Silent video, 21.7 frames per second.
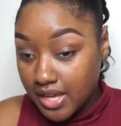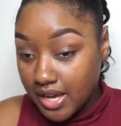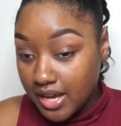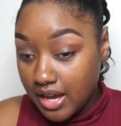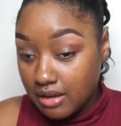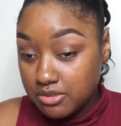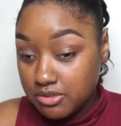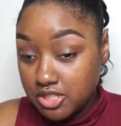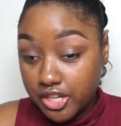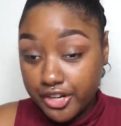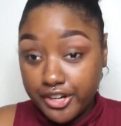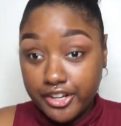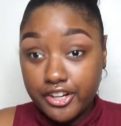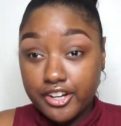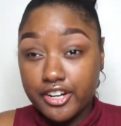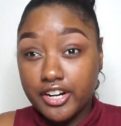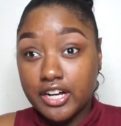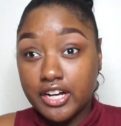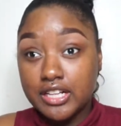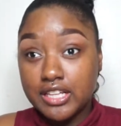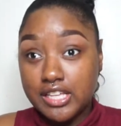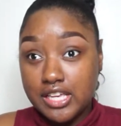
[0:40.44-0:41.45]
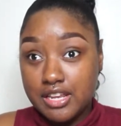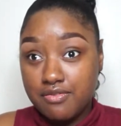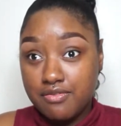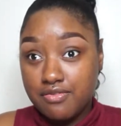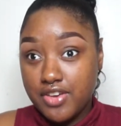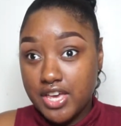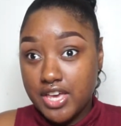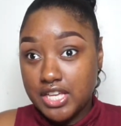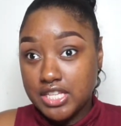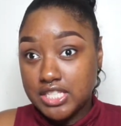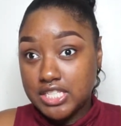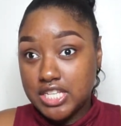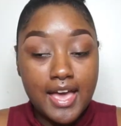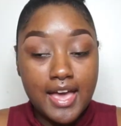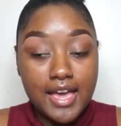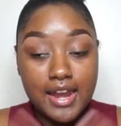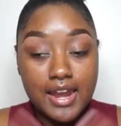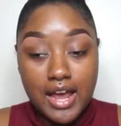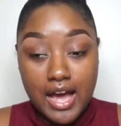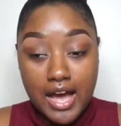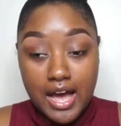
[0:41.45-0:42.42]
I'm starting on a clean face
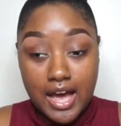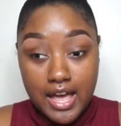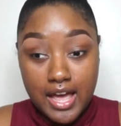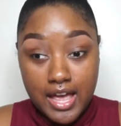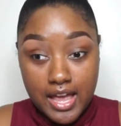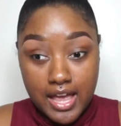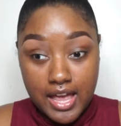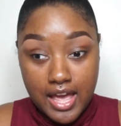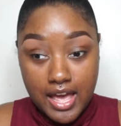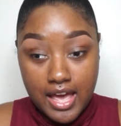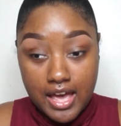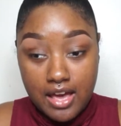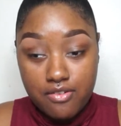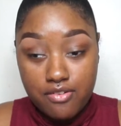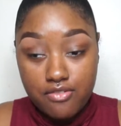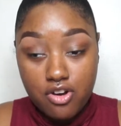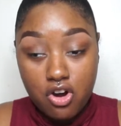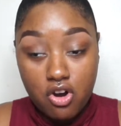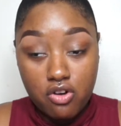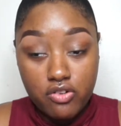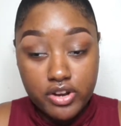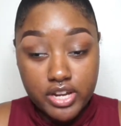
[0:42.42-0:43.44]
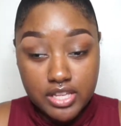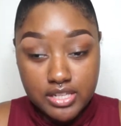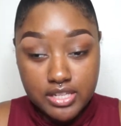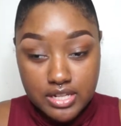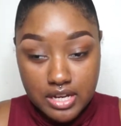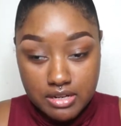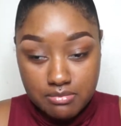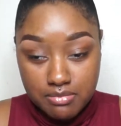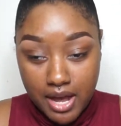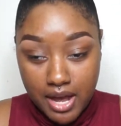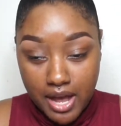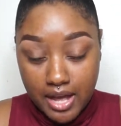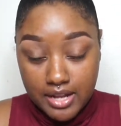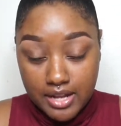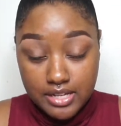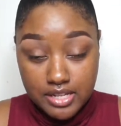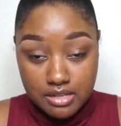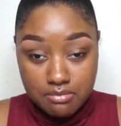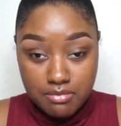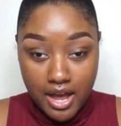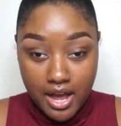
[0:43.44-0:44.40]
and I have already did
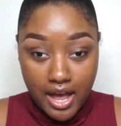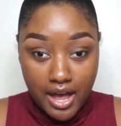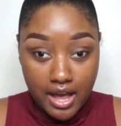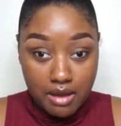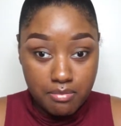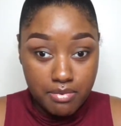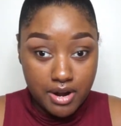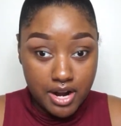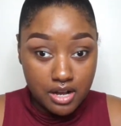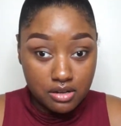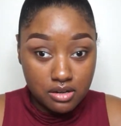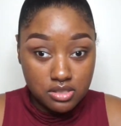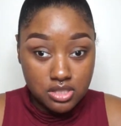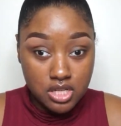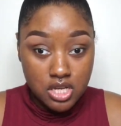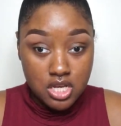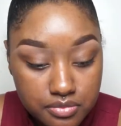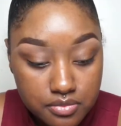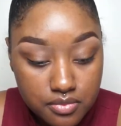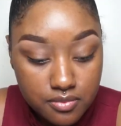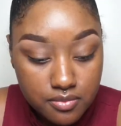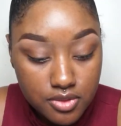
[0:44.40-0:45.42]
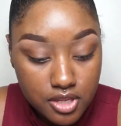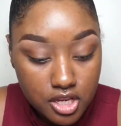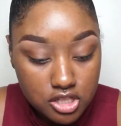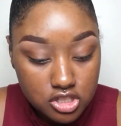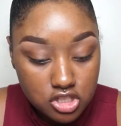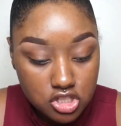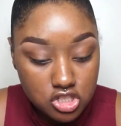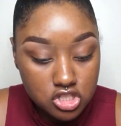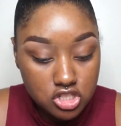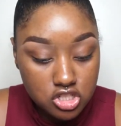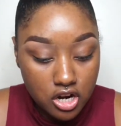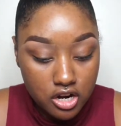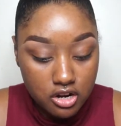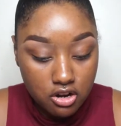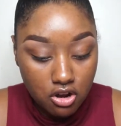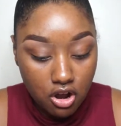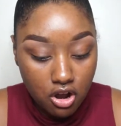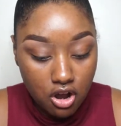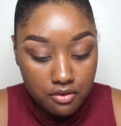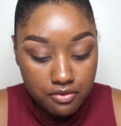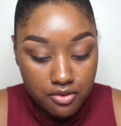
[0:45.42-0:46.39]
my eyebrows. To start
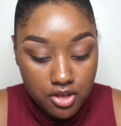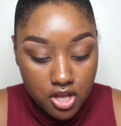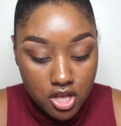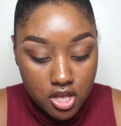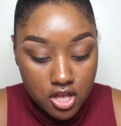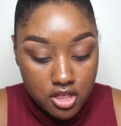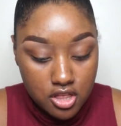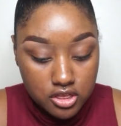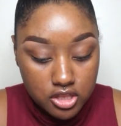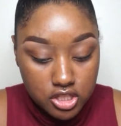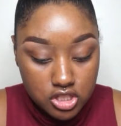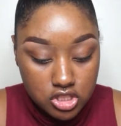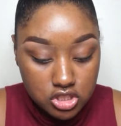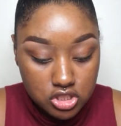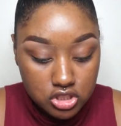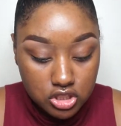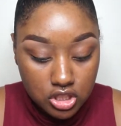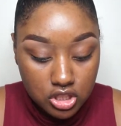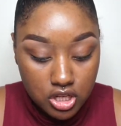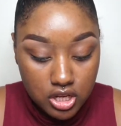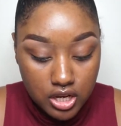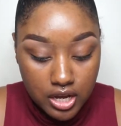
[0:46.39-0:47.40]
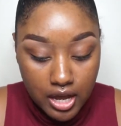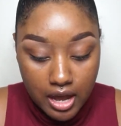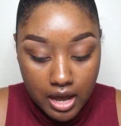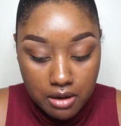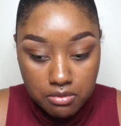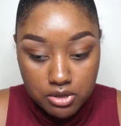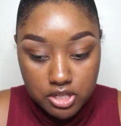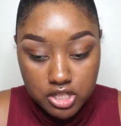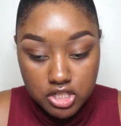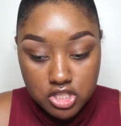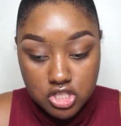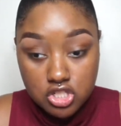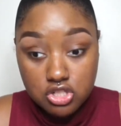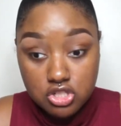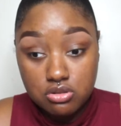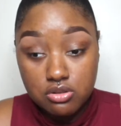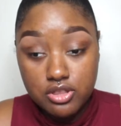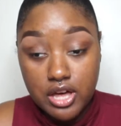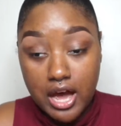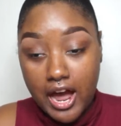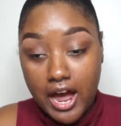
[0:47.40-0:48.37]
off this look, I wanted to
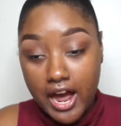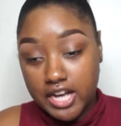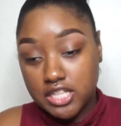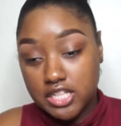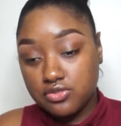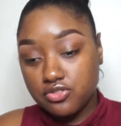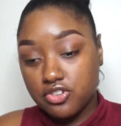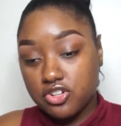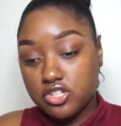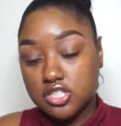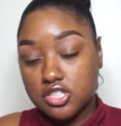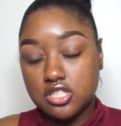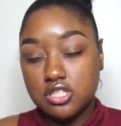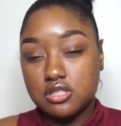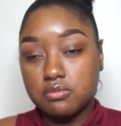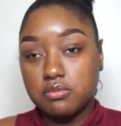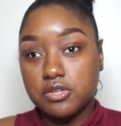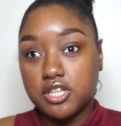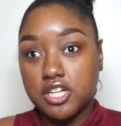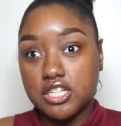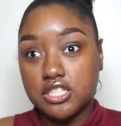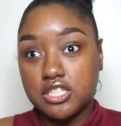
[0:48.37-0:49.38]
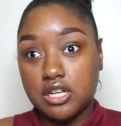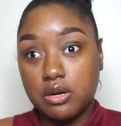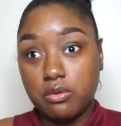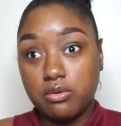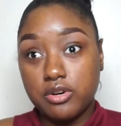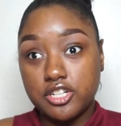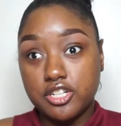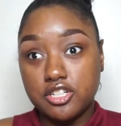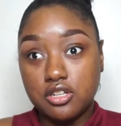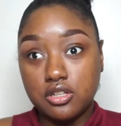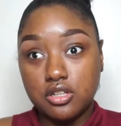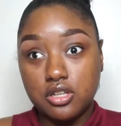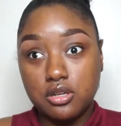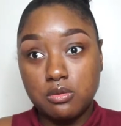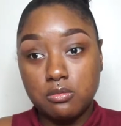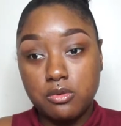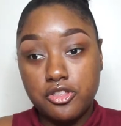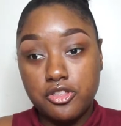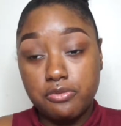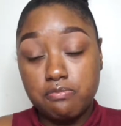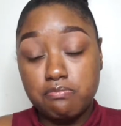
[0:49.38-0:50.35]
do the eyes first just because we're dealing
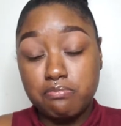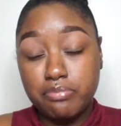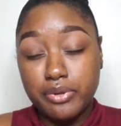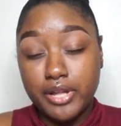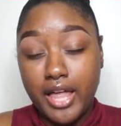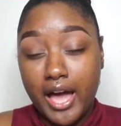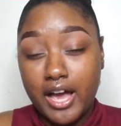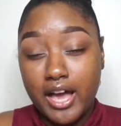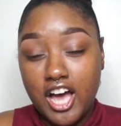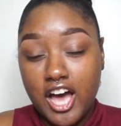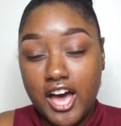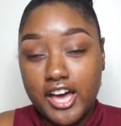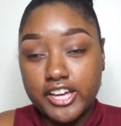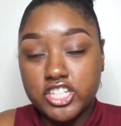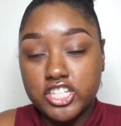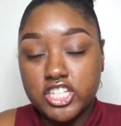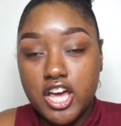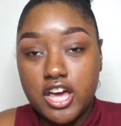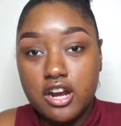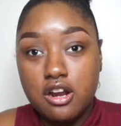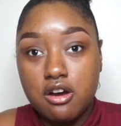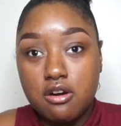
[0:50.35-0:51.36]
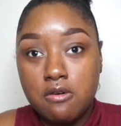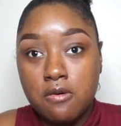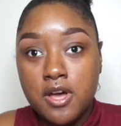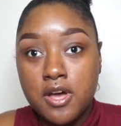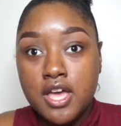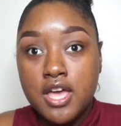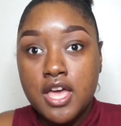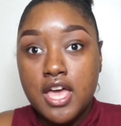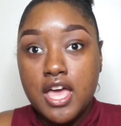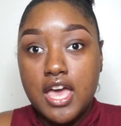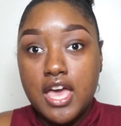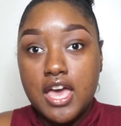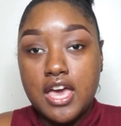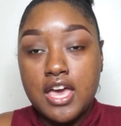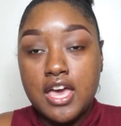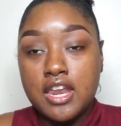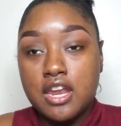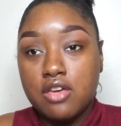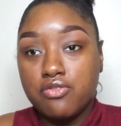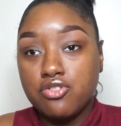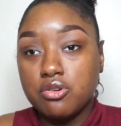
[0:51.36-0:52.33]
with black eyeshadow,
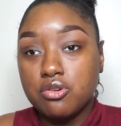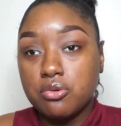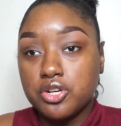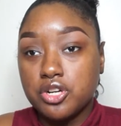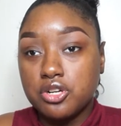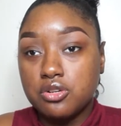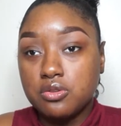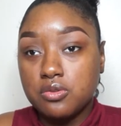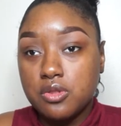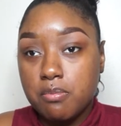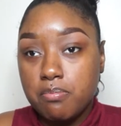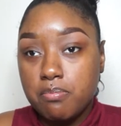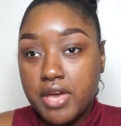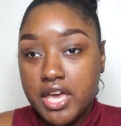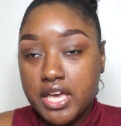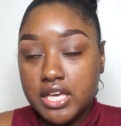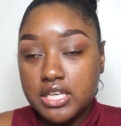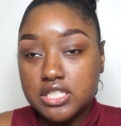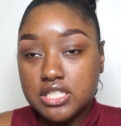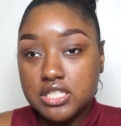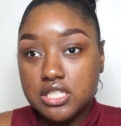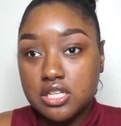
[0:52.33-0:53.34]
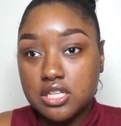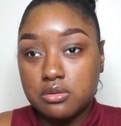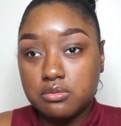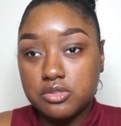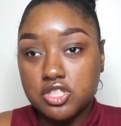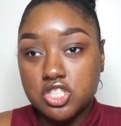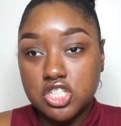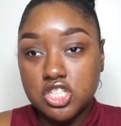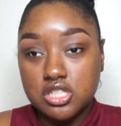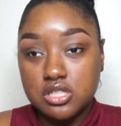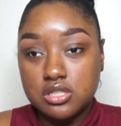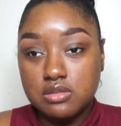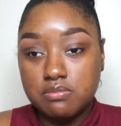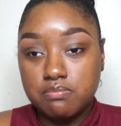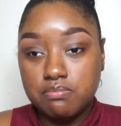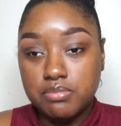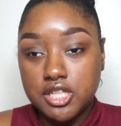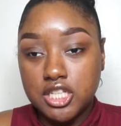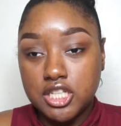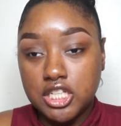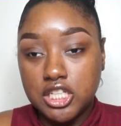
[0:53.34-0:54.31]
and if you were to do the base it would just
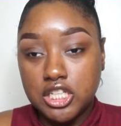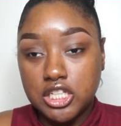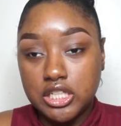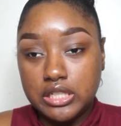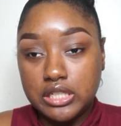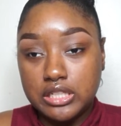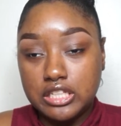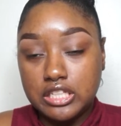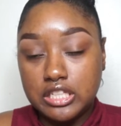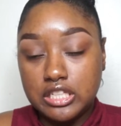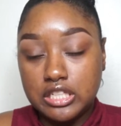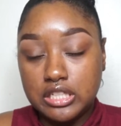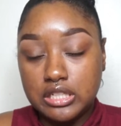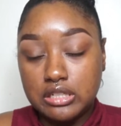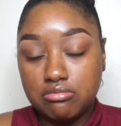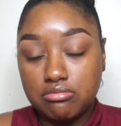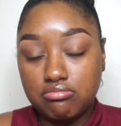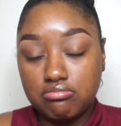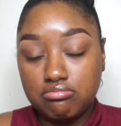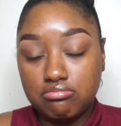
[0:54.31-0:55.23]
be